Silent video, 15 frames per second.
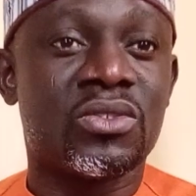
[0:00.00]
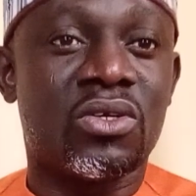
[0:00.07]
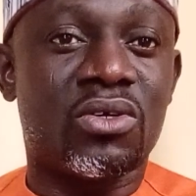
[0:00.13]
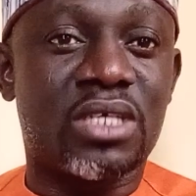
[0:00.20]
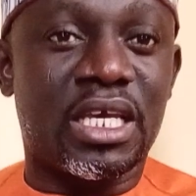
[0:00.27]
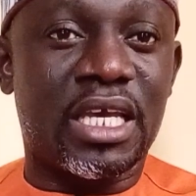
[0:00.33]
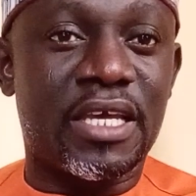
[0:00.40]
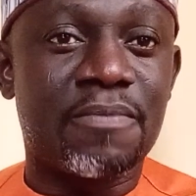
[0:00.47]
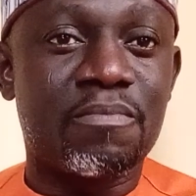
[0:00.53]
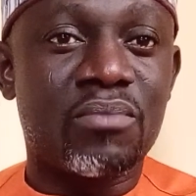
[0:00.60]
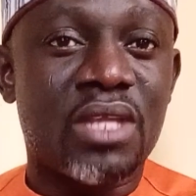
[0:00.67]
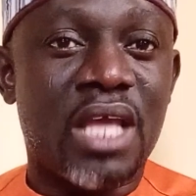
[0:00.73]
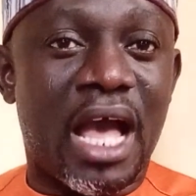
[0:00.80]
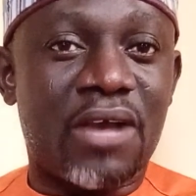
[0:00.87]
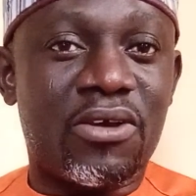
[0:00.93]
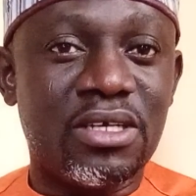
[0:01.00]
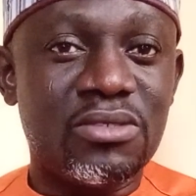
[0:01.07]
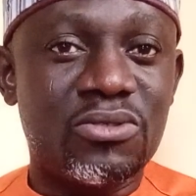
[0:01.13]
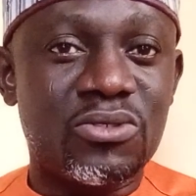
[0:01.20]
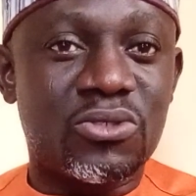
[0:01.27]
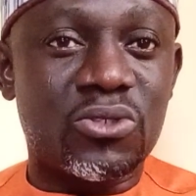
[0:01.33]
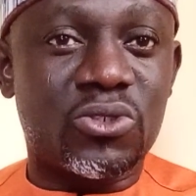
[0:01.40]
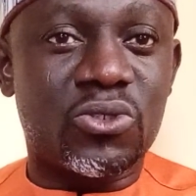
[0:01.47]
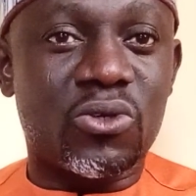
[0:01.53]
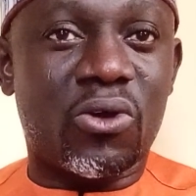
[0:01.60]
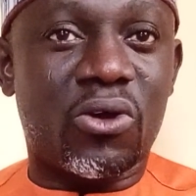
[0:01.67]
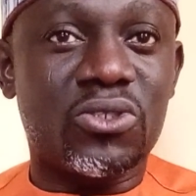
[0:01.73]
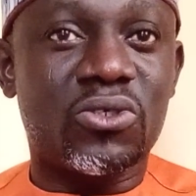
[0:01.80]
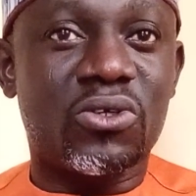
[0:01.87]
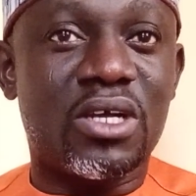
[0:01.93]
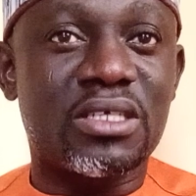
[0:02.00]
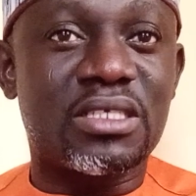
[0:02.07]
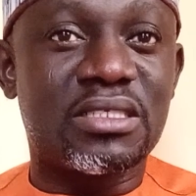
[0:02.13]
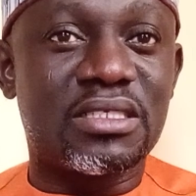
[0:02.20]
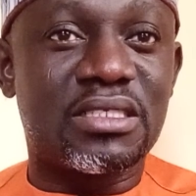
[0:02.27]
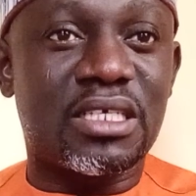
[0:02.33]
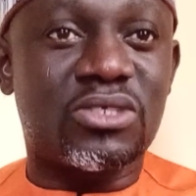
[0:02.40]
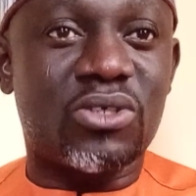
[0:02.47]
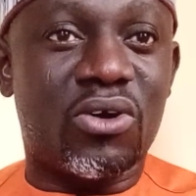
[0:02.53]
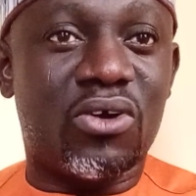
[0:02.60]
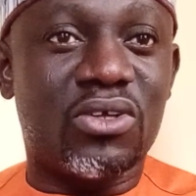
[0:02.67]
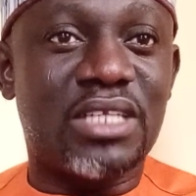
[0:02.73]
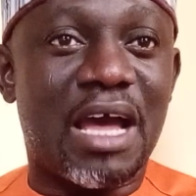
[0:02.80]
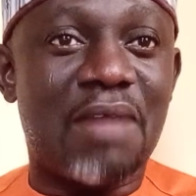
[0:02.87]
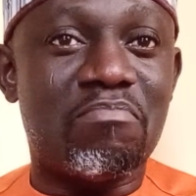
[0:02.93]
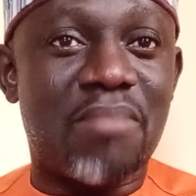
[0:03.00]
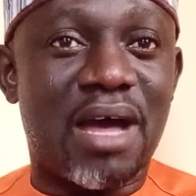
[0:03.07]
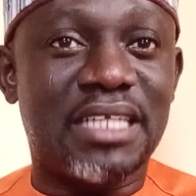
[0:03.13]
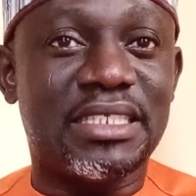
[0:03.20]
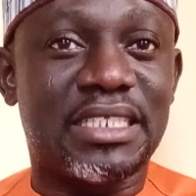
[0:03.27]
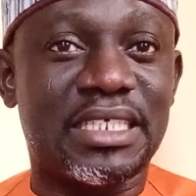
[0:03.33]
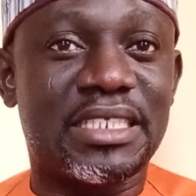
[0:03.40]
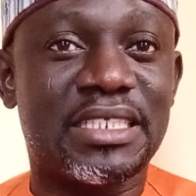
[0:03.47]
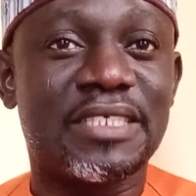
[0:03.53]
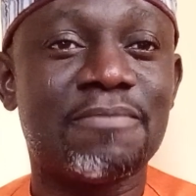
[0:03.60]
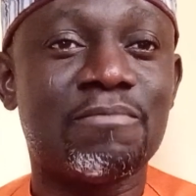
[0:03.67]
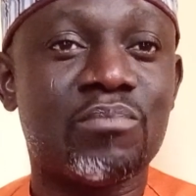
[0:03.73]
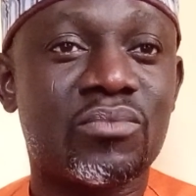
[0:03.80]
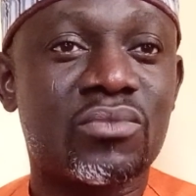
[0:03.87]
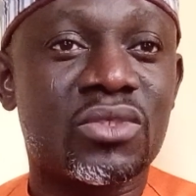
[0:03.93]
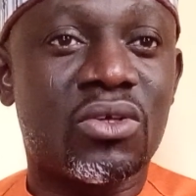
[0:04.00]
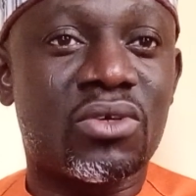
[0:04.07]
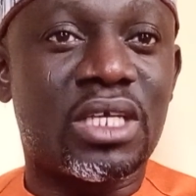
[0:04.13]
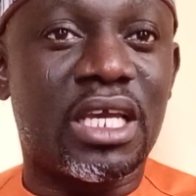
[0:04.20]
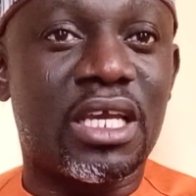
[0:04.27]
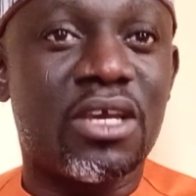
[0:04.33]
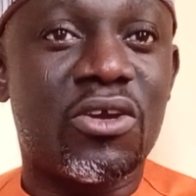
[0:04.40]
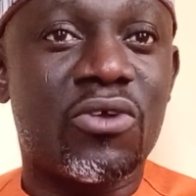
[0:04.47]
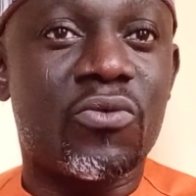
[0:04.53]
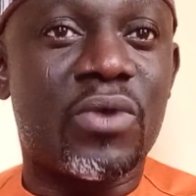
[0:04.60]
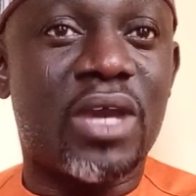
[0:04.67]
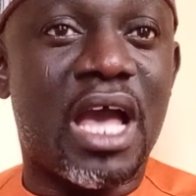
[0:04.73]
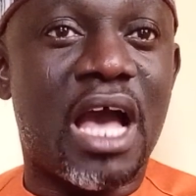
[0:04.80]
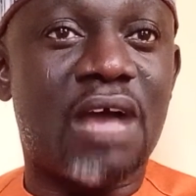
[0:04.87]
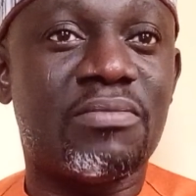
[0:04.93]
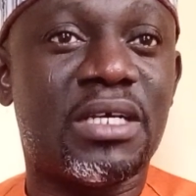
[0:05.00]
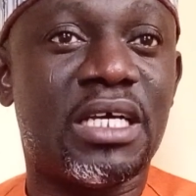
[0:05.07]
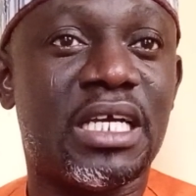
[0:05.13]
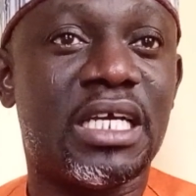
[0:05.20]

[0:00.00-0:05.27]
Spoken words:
okay, according to social cultural organization under mandate, okay, we have